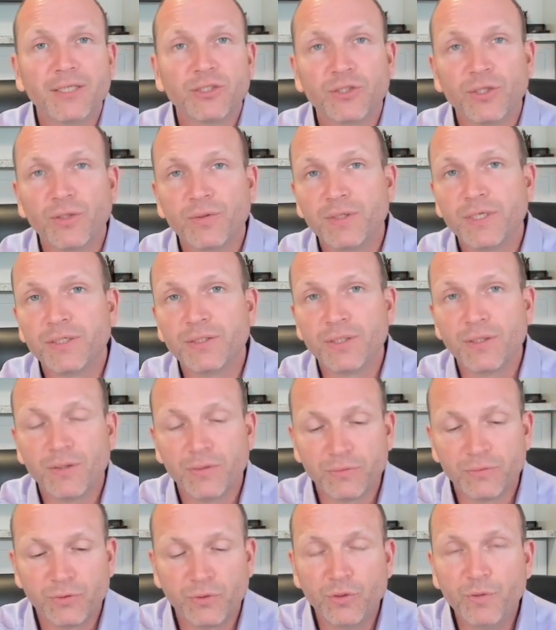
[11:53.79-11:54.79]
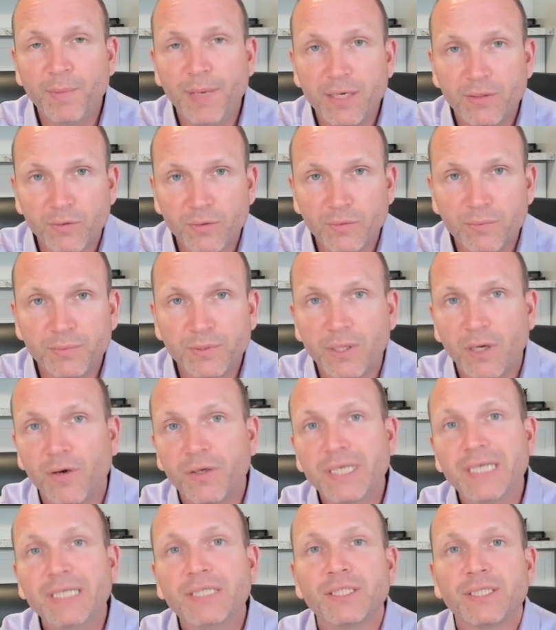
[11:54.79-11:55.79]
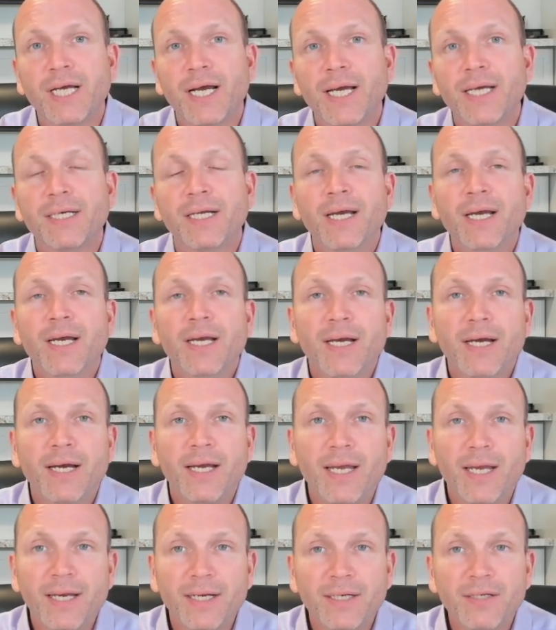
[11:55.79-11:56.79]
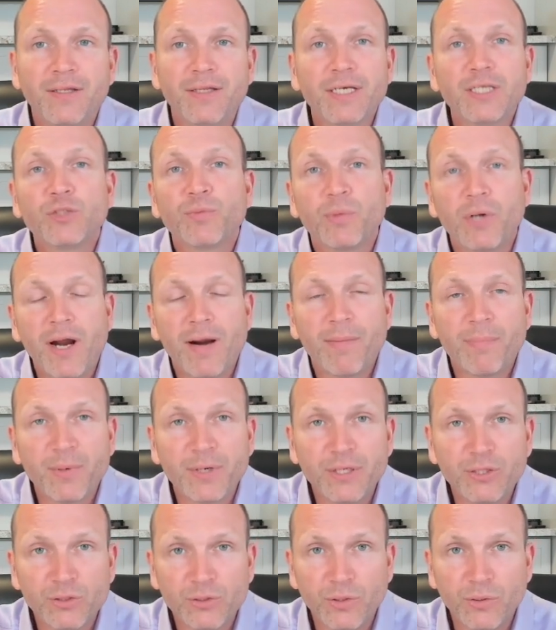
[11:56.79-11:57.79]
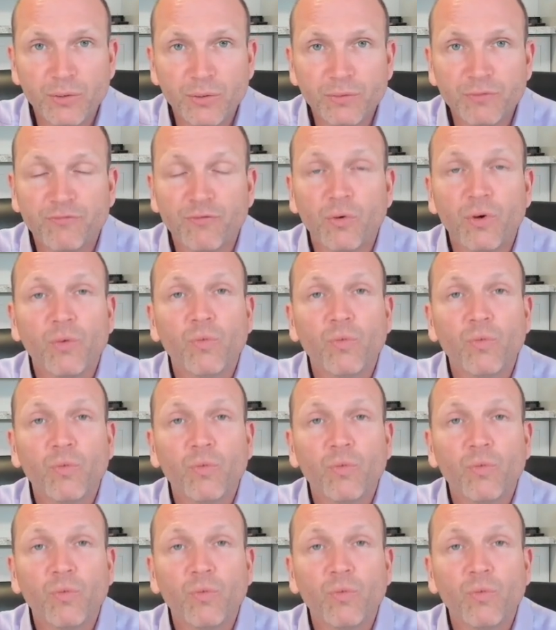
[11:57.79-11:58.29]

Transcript: So these are 2 bedrooms on each side, and this property sold for